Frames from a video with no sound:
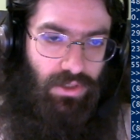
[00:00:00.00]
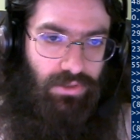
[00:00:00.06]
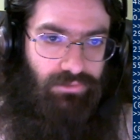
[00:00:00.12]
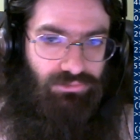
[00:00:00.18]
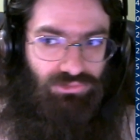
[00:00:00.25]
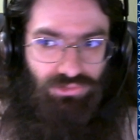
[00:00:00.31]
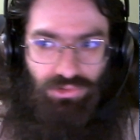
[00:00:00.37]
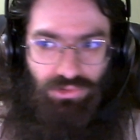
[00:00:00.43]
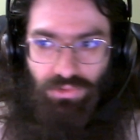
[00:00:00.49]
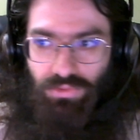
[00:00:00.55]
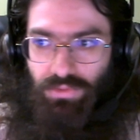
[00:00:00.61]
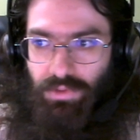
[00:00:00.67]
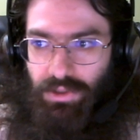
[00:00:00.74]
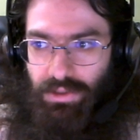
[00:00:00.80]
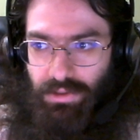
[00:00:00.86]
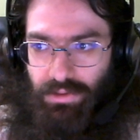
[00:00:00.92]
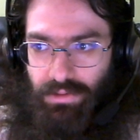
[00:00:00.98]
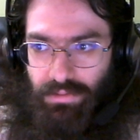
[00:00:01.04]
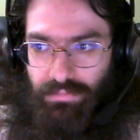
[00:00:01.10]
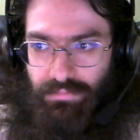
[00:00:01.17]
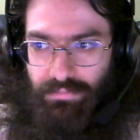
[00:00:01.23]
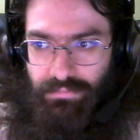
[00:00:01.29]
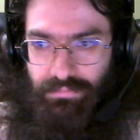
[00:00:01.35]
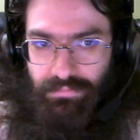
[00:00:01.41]
So
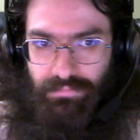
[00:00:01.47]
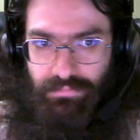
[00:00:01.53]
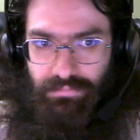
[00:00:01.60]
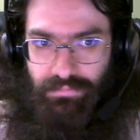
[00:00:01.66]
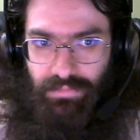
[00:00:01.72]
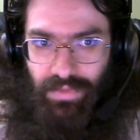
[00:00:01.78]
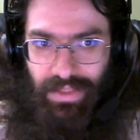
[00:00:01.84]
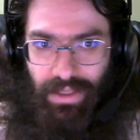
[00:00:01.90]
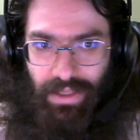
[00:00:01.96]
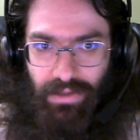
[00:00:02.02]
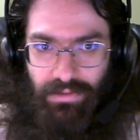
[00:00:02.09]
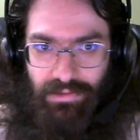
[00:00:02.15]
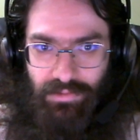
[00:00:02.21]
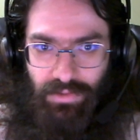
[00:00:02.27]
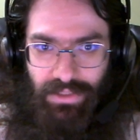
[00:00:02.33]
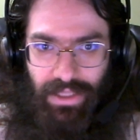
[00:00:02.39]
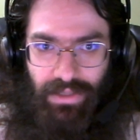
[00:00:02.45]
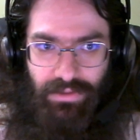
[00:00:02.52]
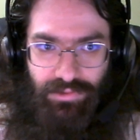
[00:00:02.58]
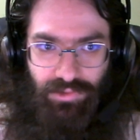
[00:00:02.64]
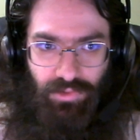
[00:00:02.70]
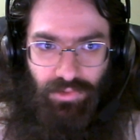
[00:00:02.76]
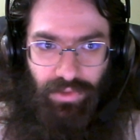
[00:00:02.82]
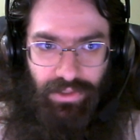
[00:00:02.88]
that is what that is
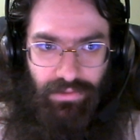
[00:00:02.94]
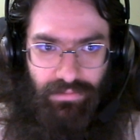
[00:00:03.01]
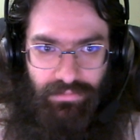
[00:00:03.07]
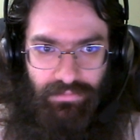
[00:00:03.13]
doing.